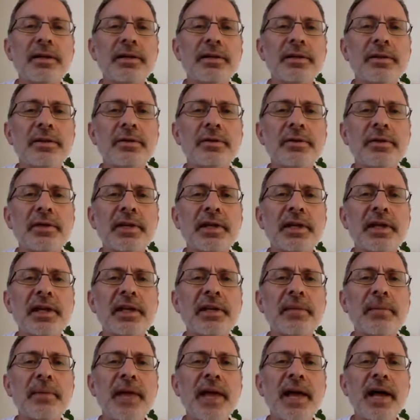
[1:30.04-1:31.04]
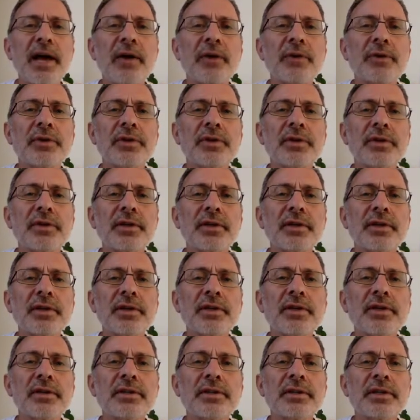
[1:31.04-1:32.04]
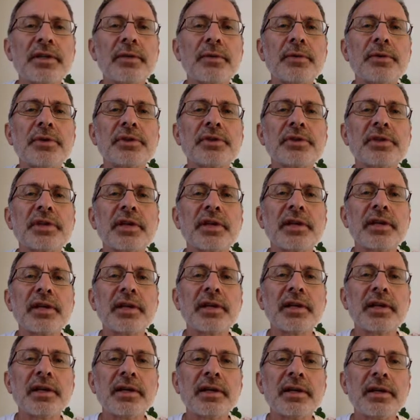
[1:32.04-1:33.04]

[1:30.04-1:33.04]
to get him out. So we're just going to